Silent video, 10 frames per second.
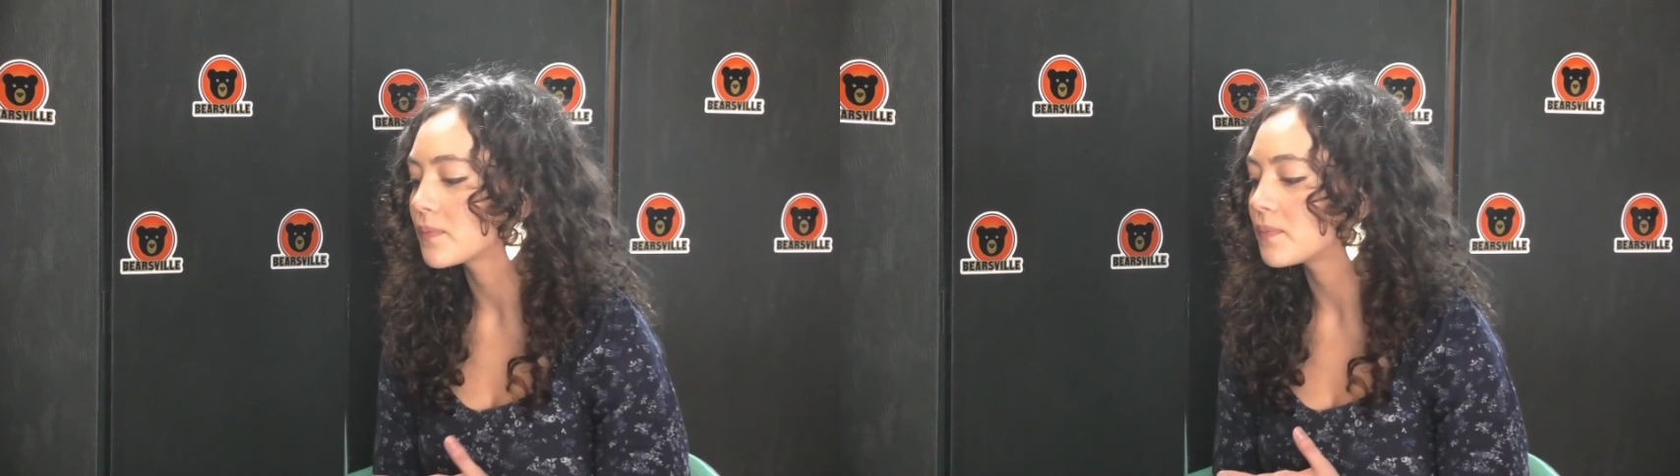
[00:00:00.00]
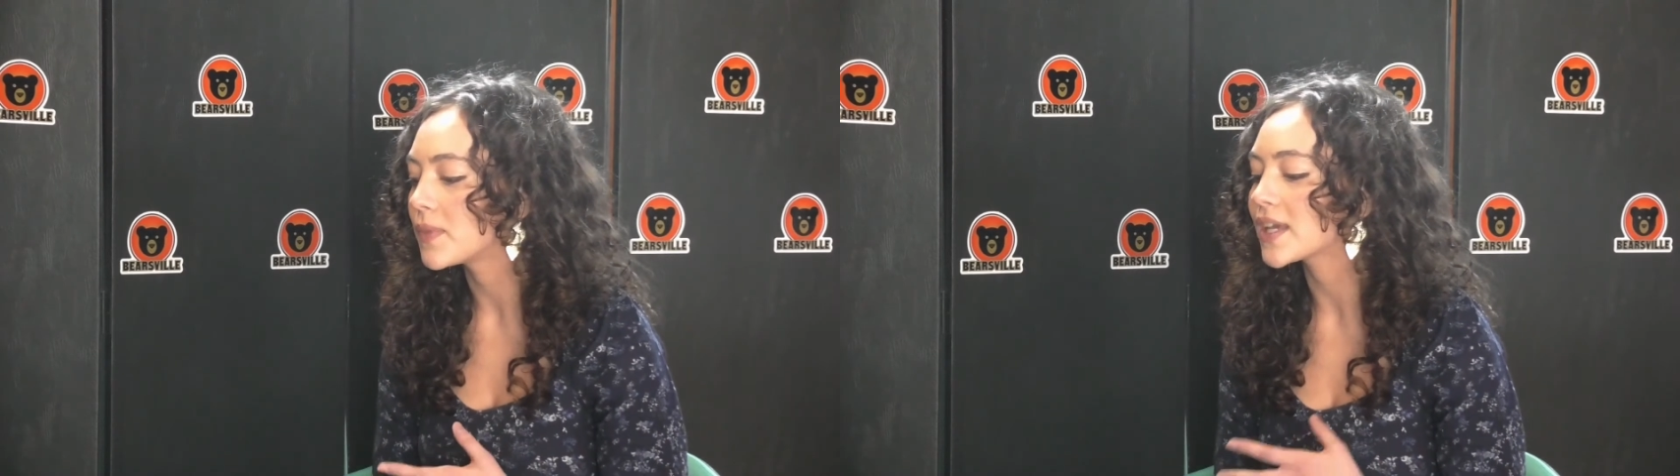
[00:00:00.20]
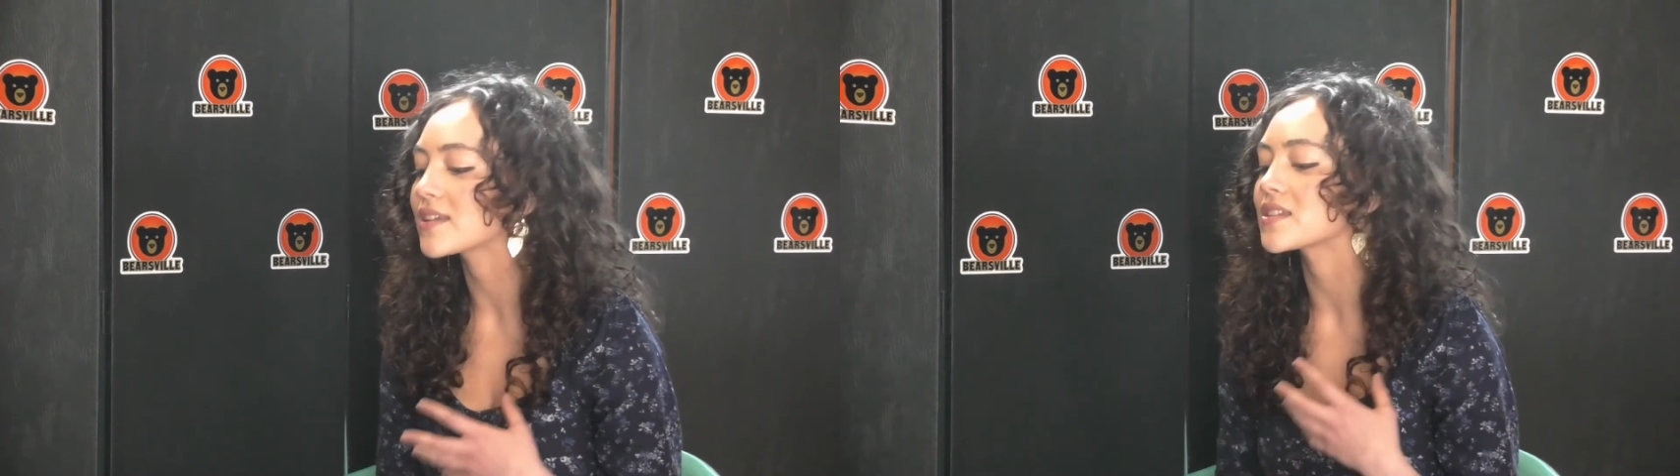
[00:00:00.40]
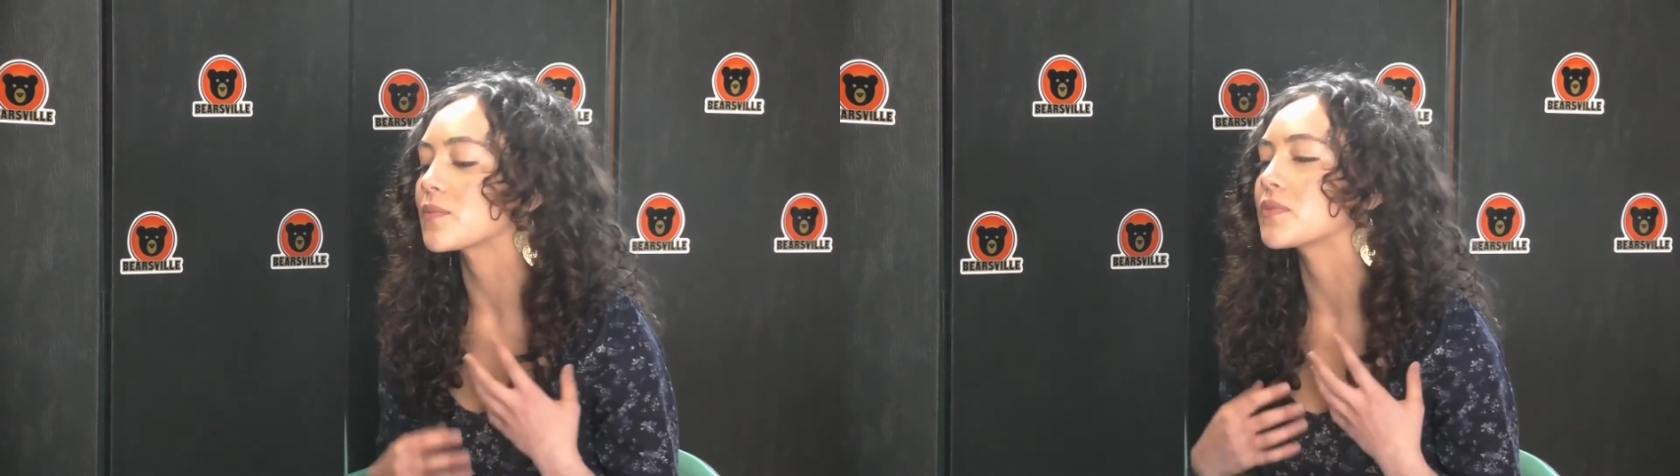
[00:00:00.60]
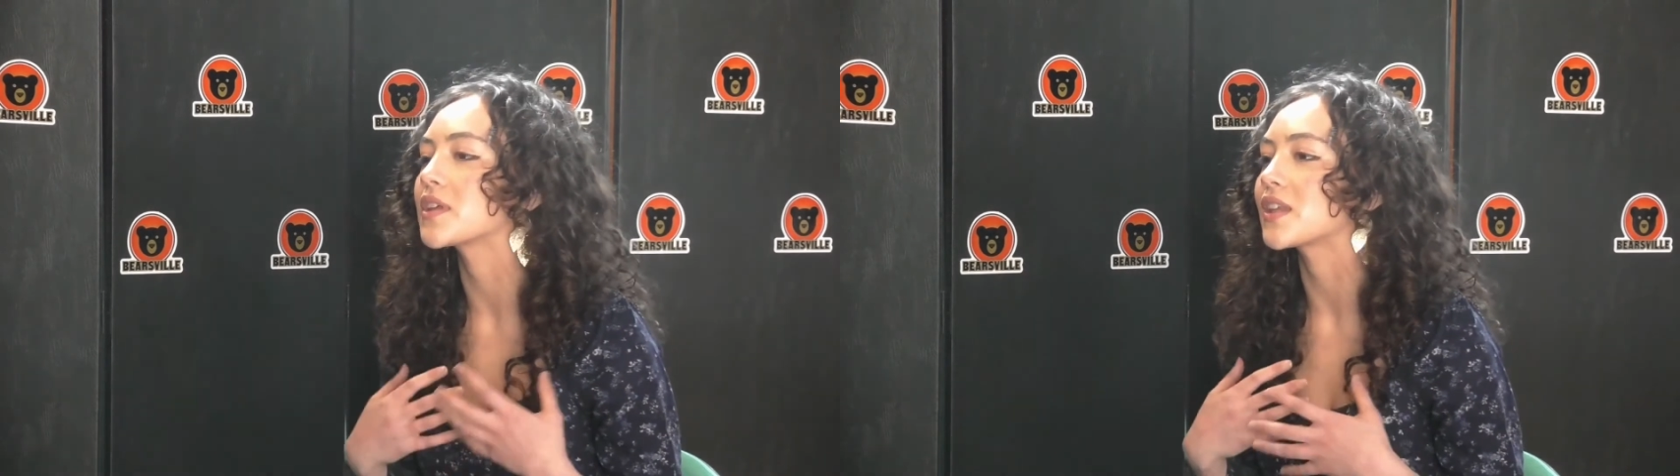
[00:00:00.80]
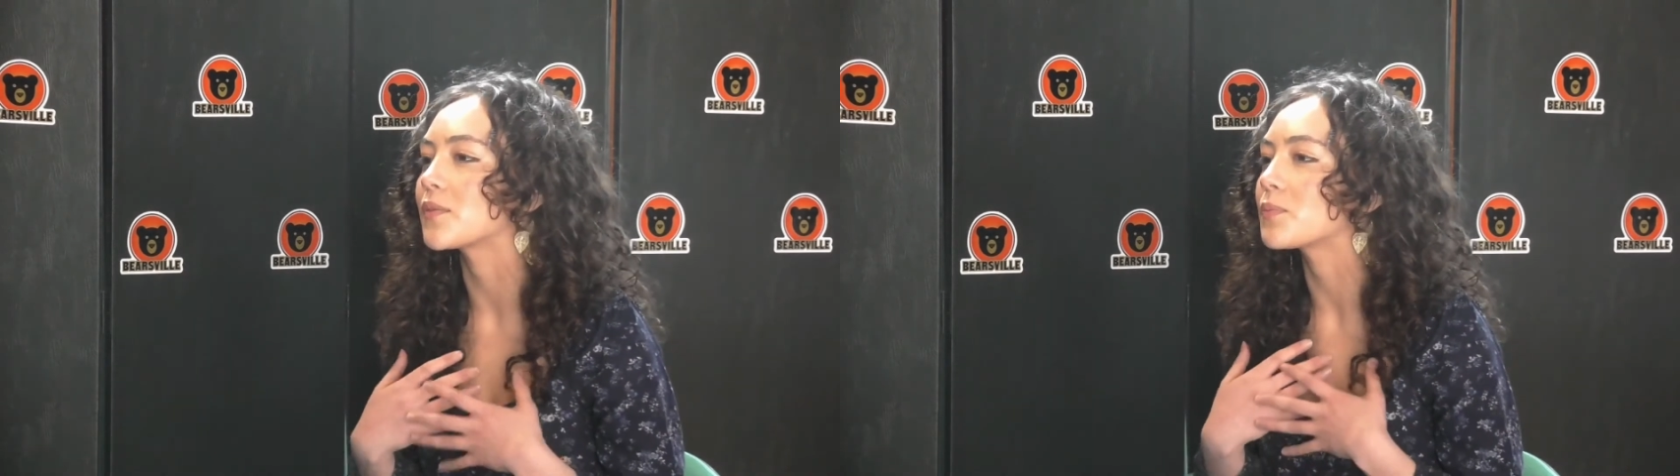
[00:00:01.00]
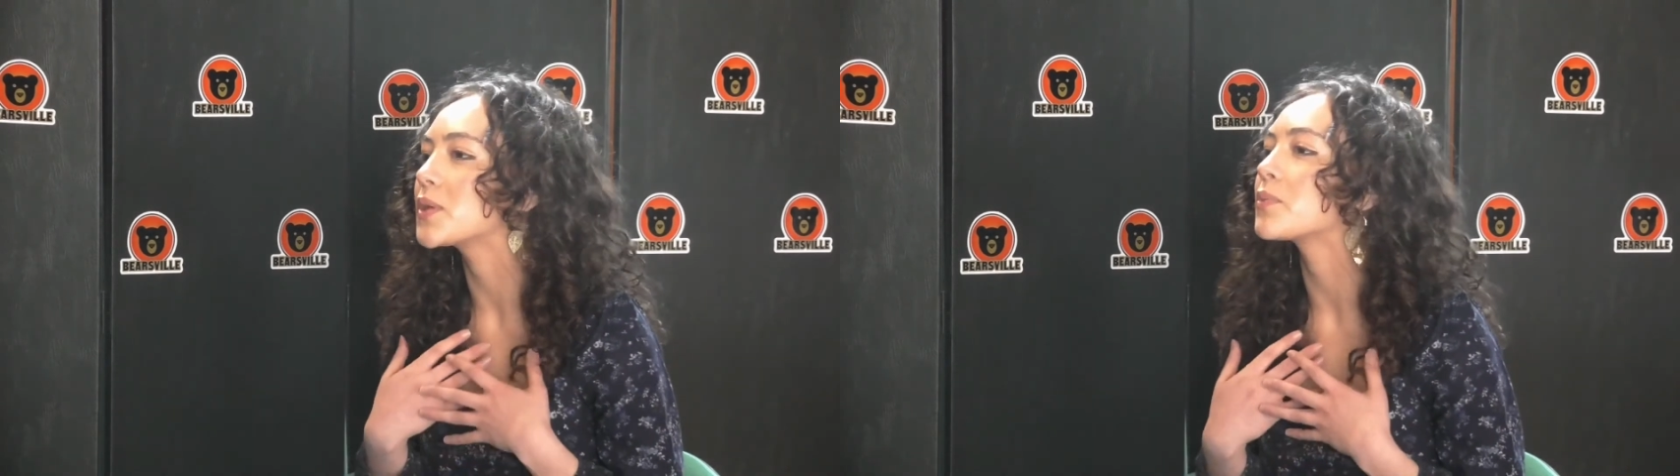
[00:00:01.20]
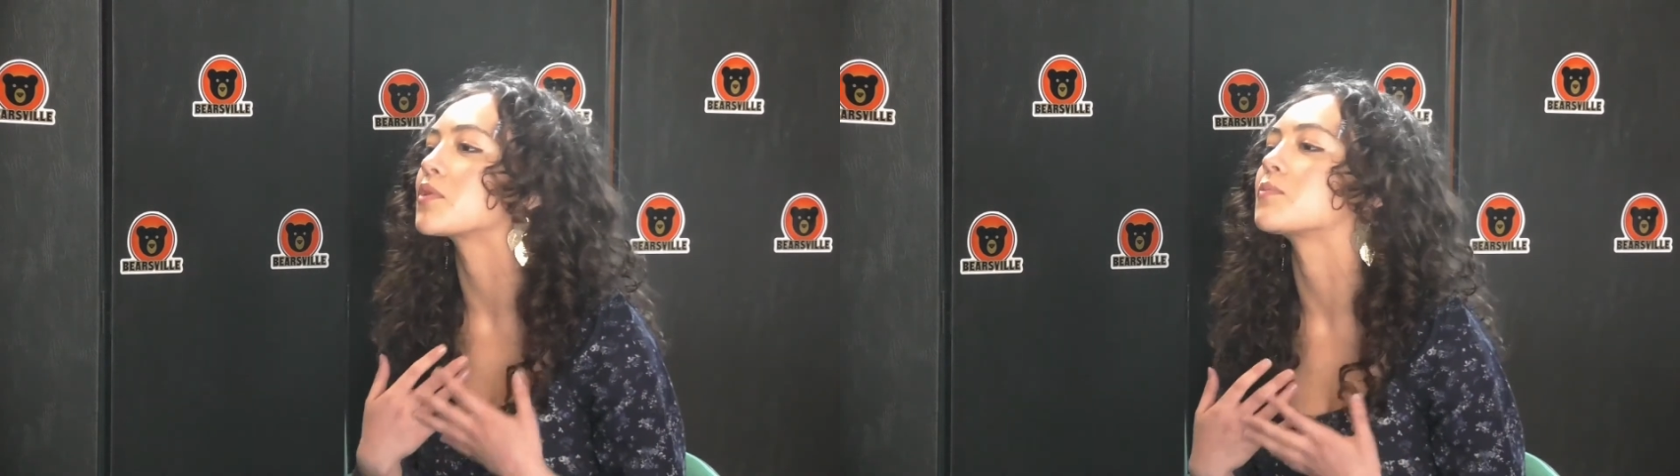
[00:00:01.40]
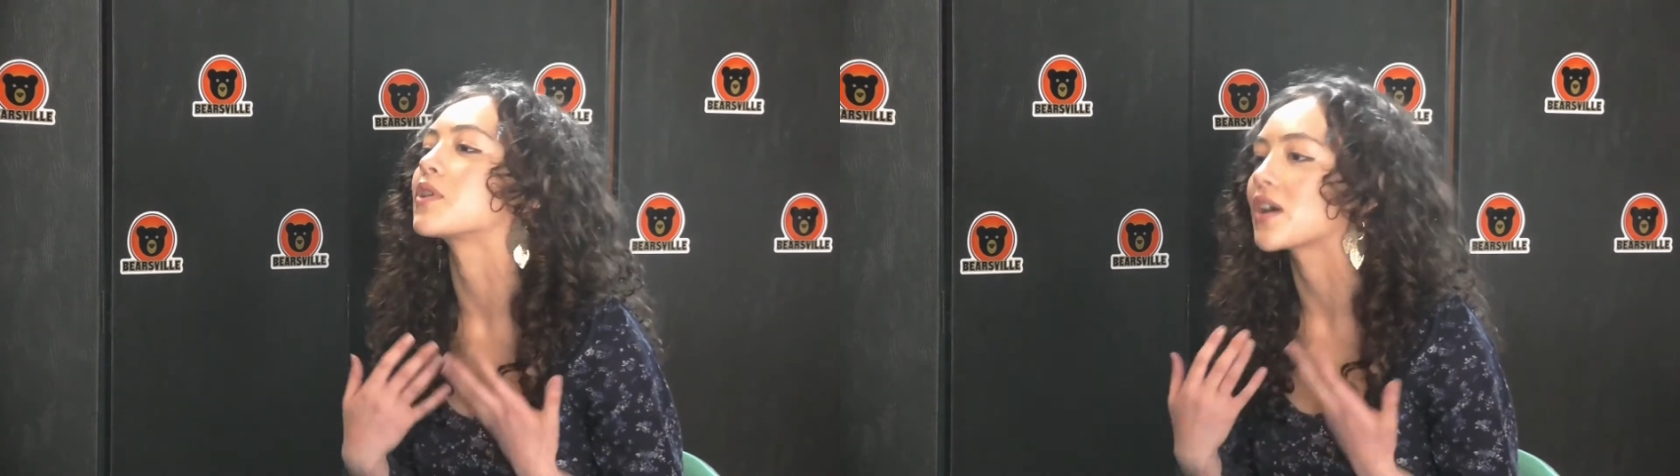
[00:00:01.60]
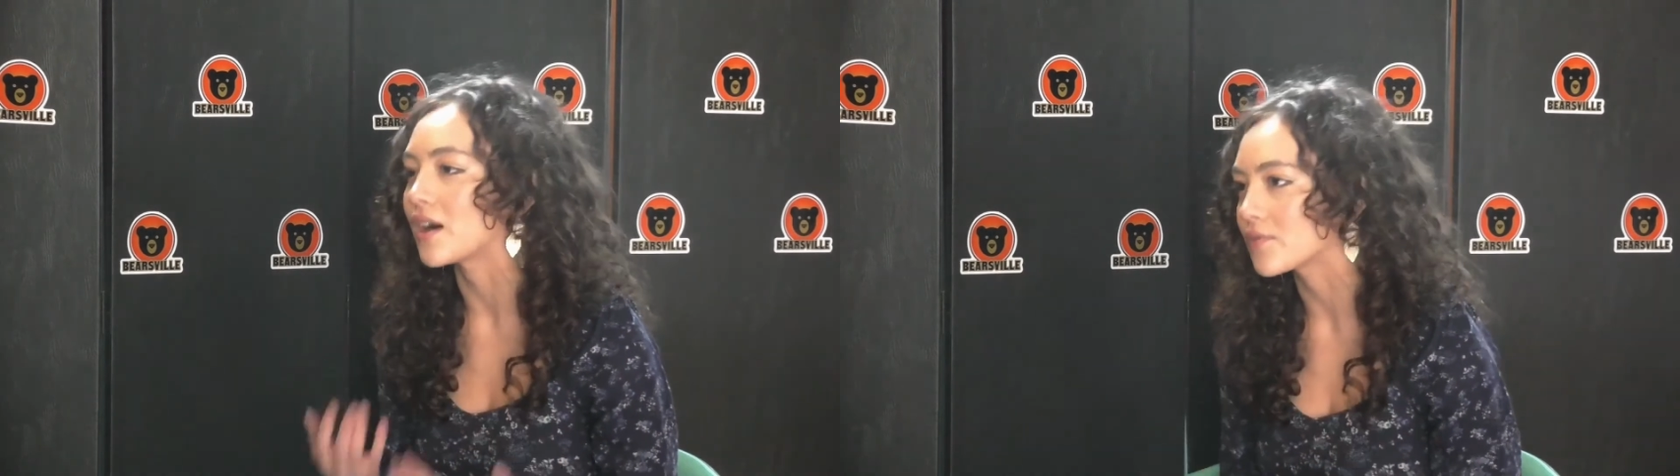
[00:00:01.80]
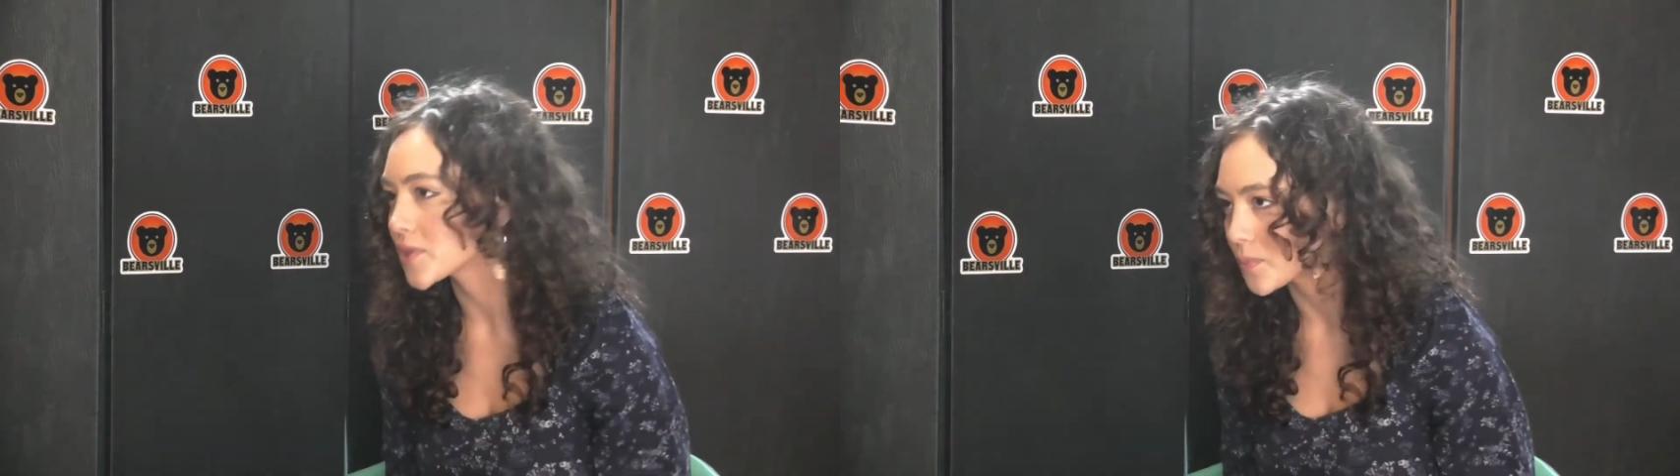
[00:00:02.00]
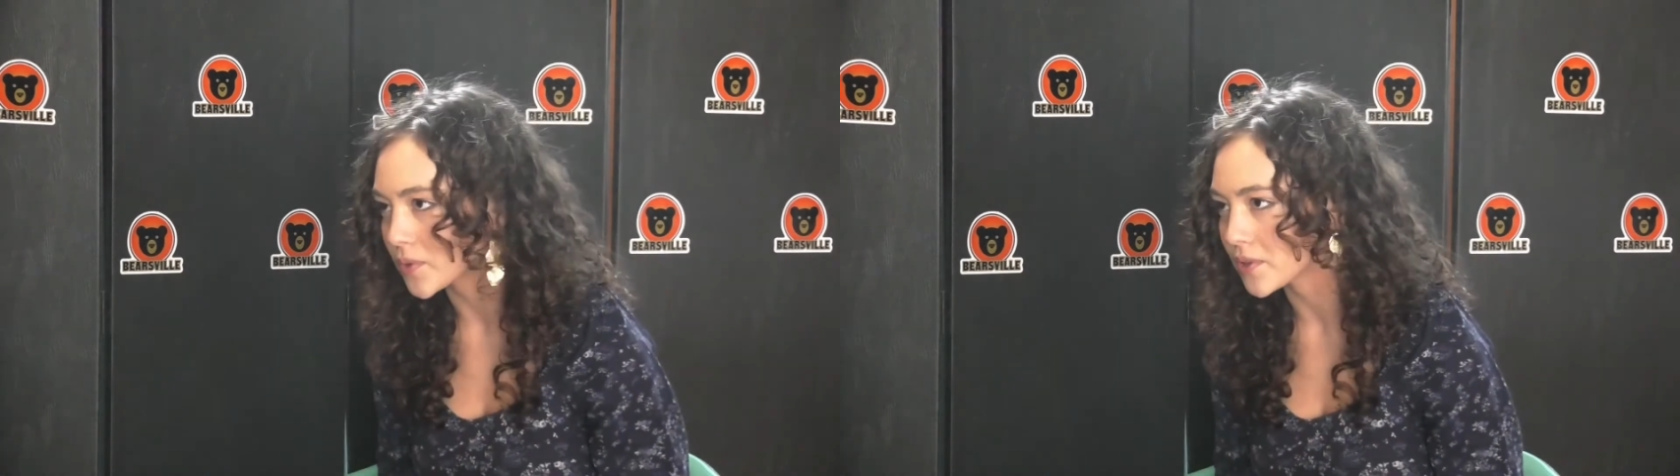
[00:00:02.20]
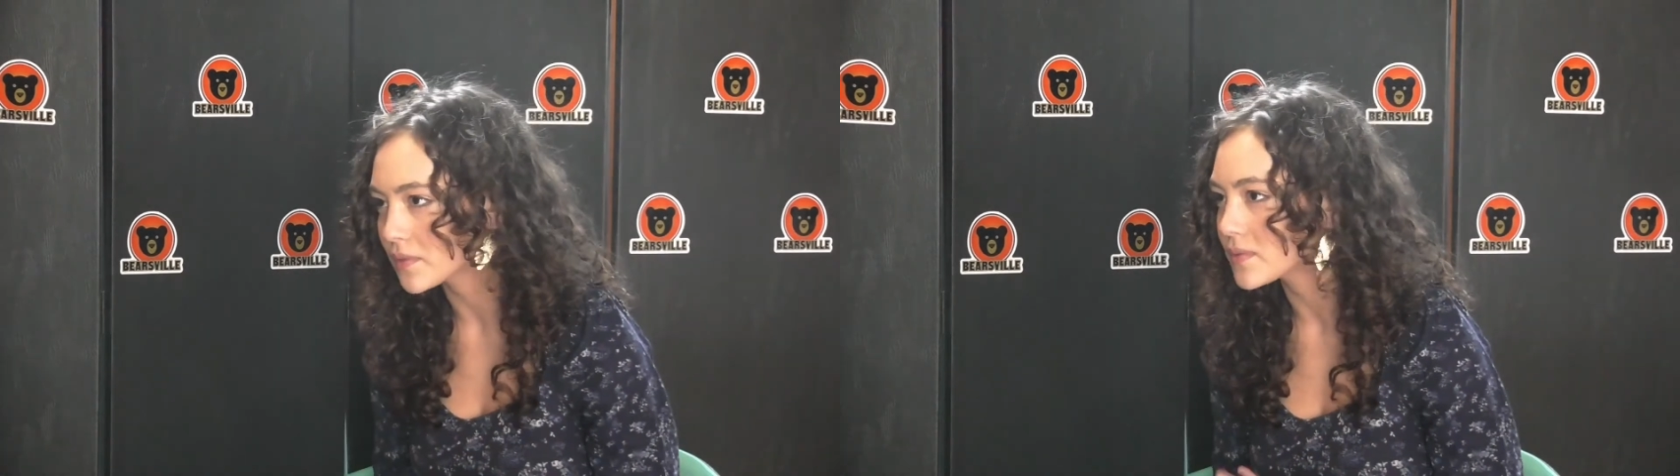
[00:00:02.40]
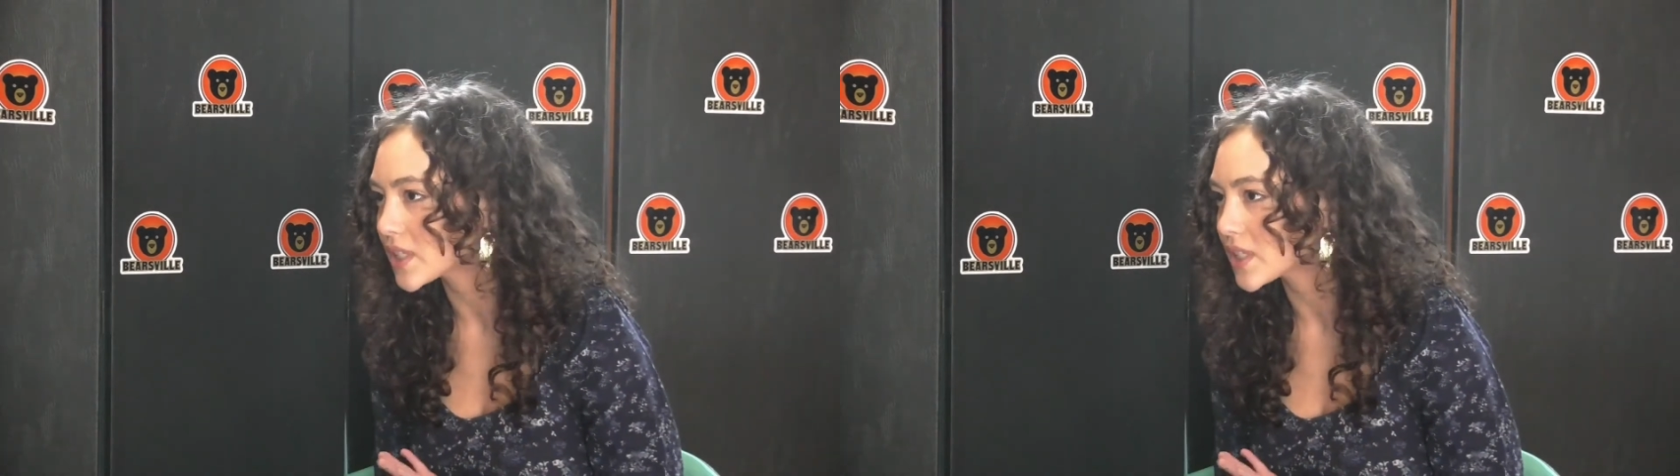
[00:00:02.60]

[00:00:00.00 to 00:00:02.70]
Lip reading: it something that people were more comfortable